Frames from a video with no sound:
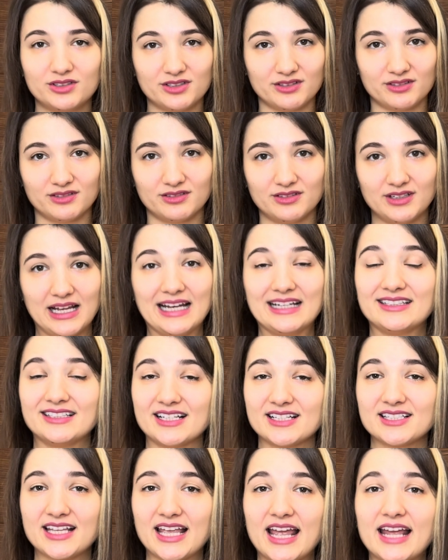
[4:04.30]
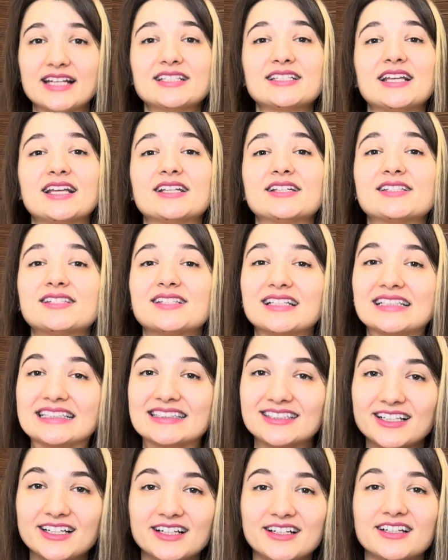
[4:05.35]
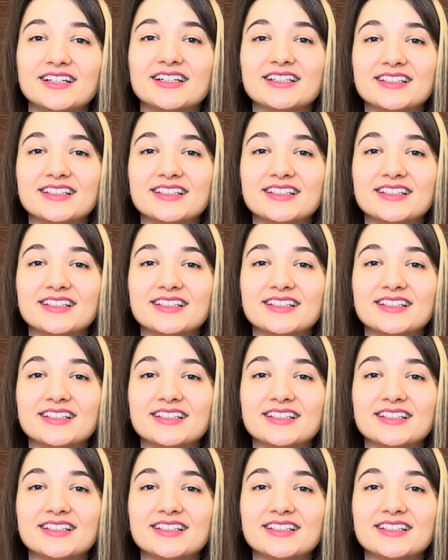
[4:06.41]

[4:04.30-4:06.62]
to. In this case, it's the.